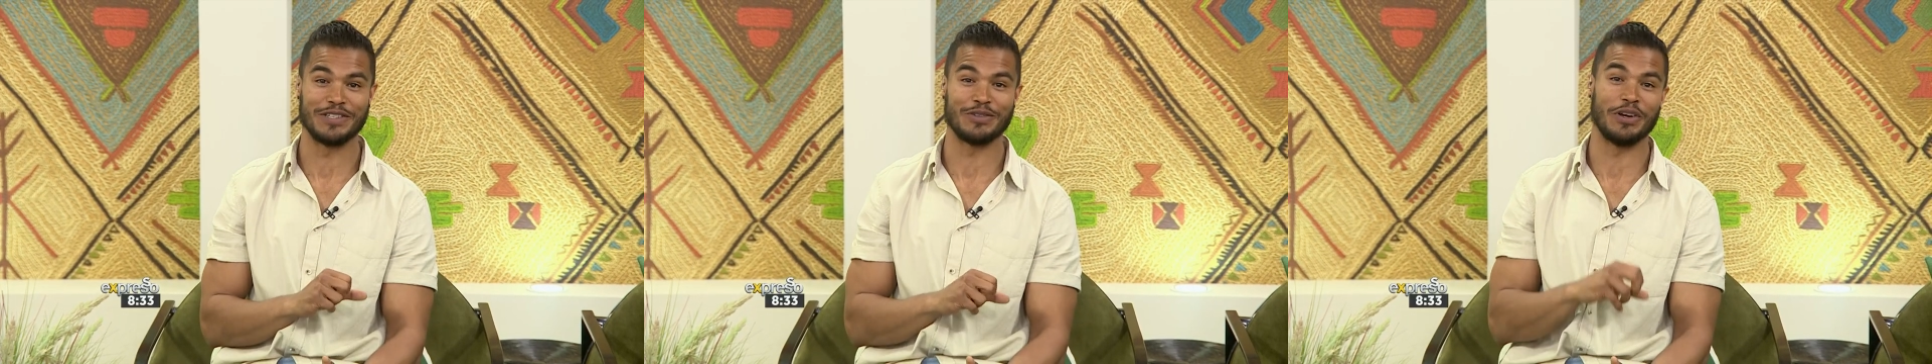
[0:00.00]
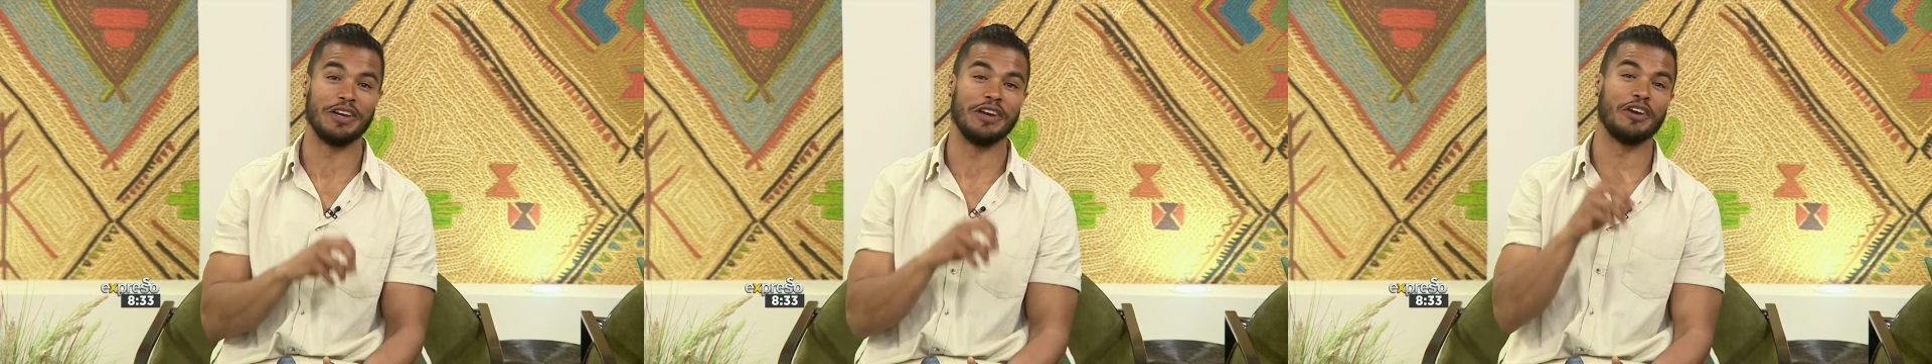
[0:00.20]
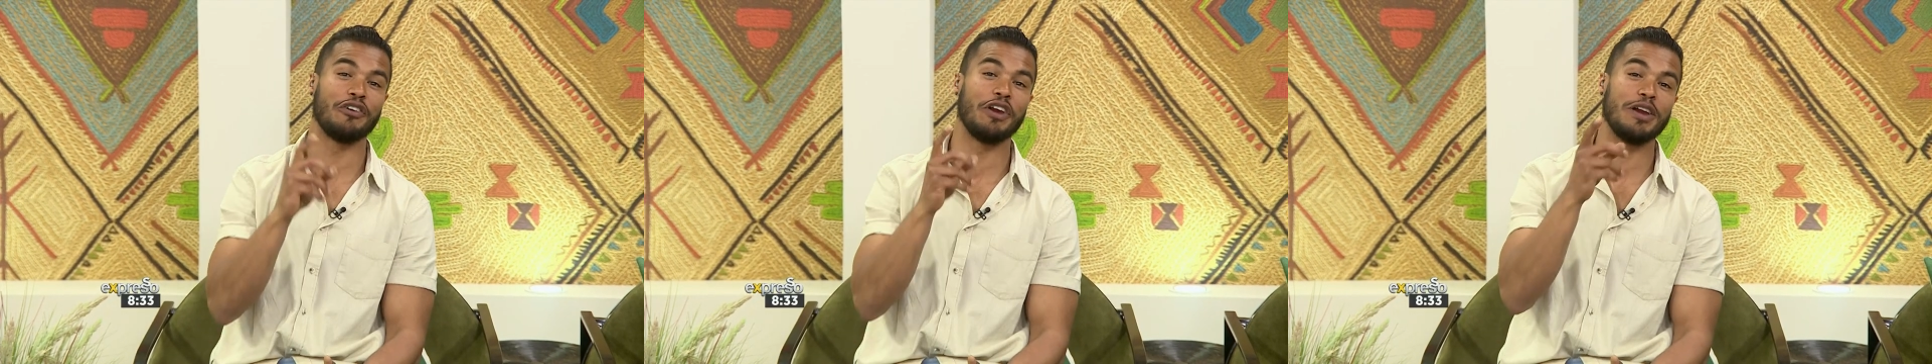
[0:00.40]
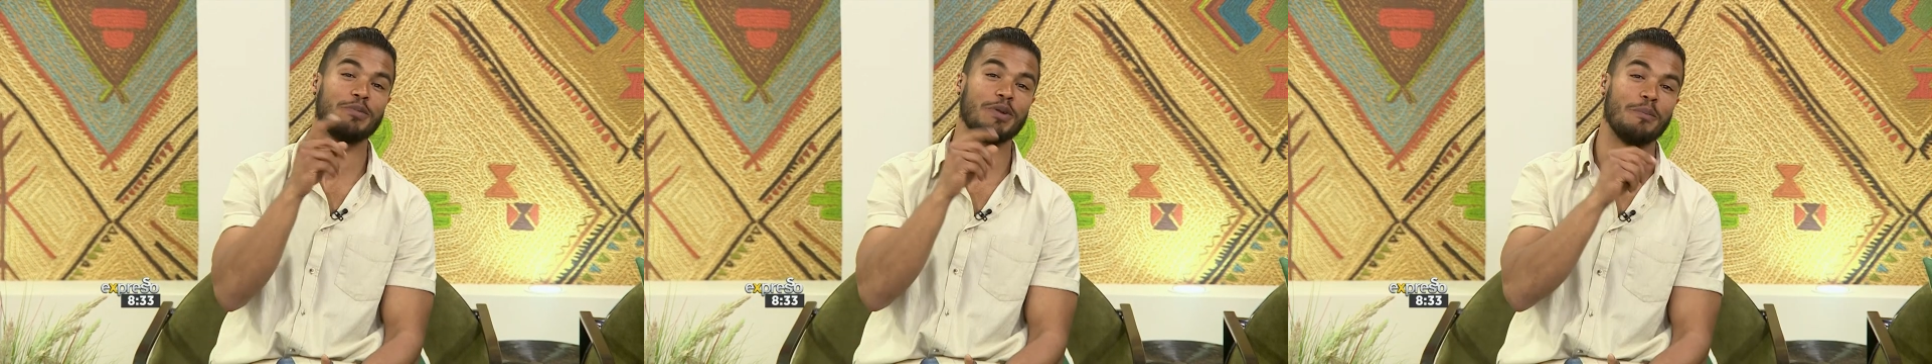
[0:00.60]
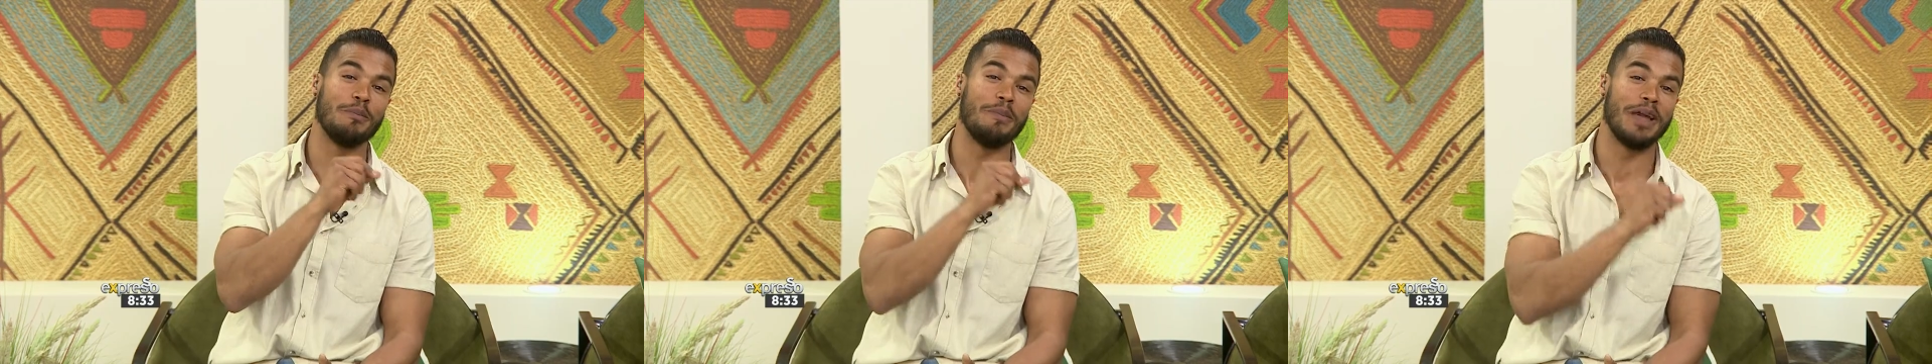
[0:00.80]
He's got an
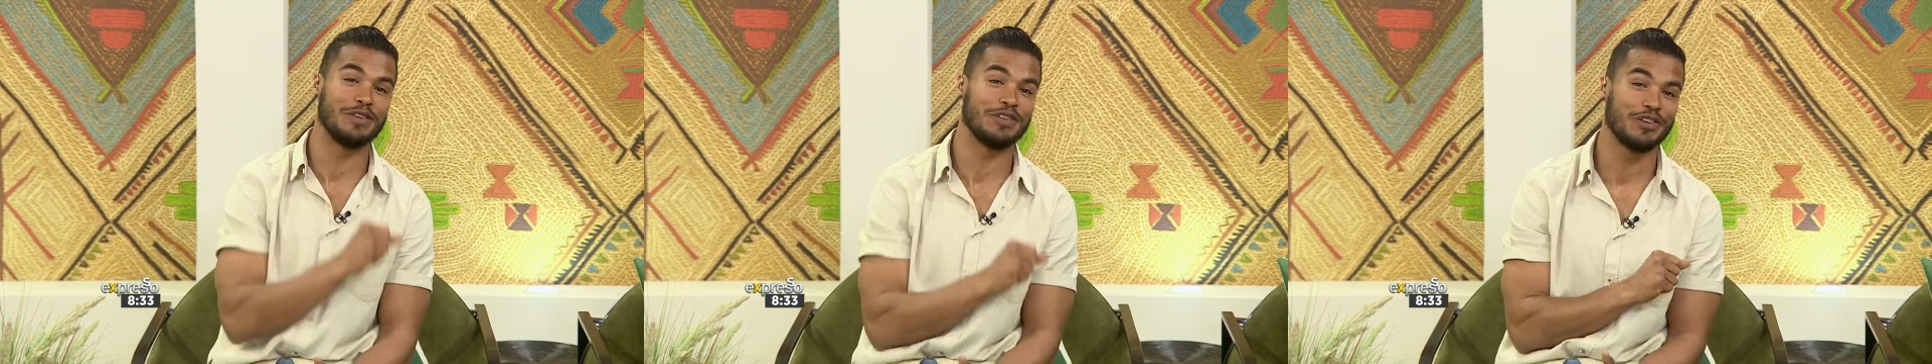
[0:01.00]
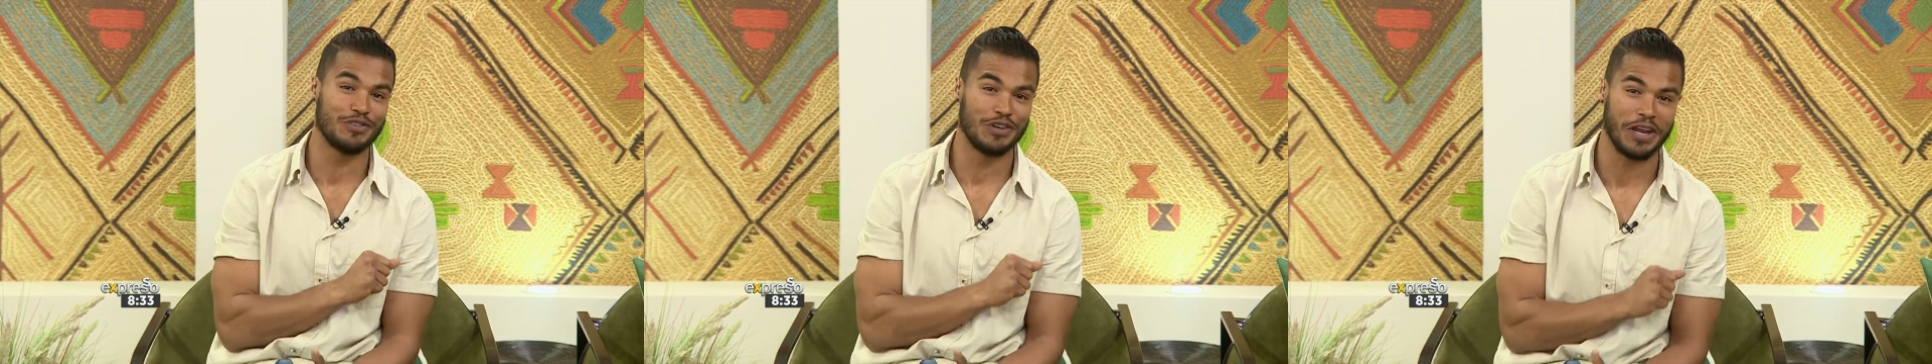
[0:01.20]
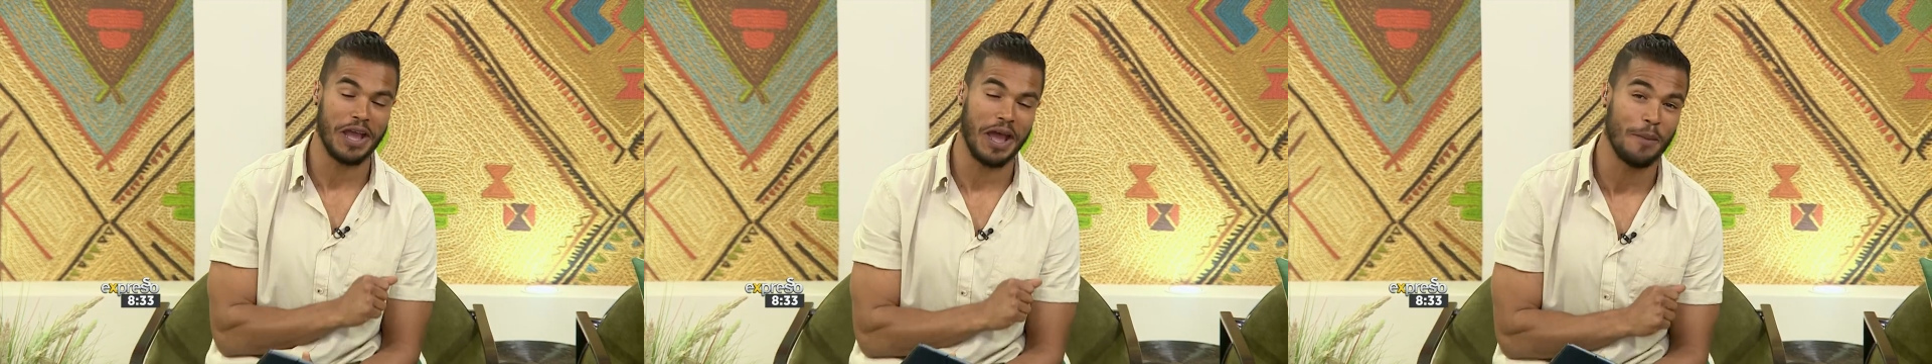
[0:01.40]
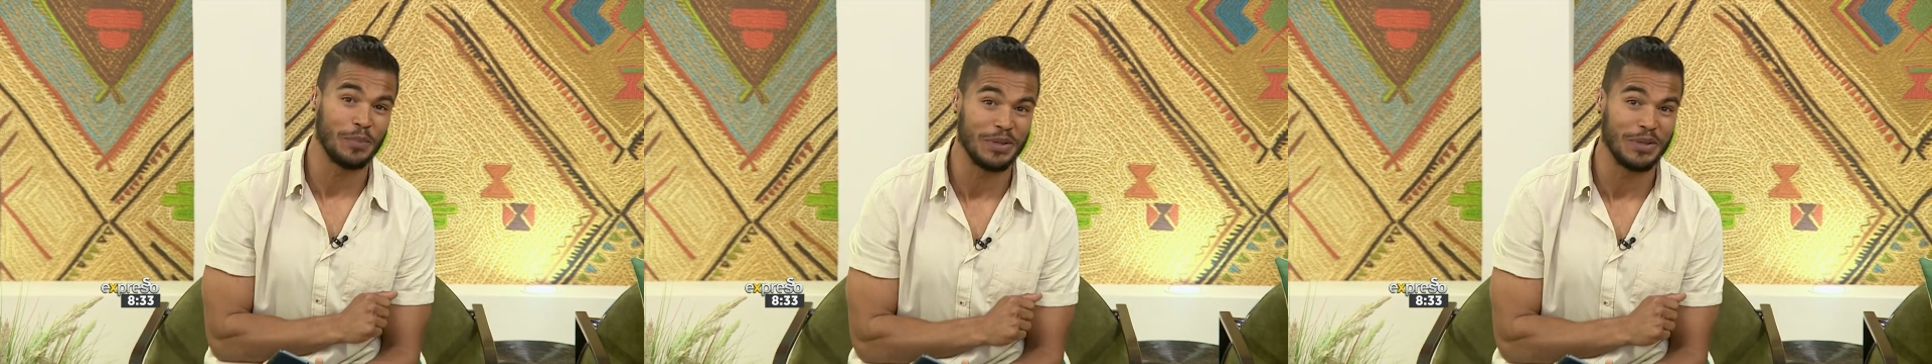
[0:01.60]
incredible magic trick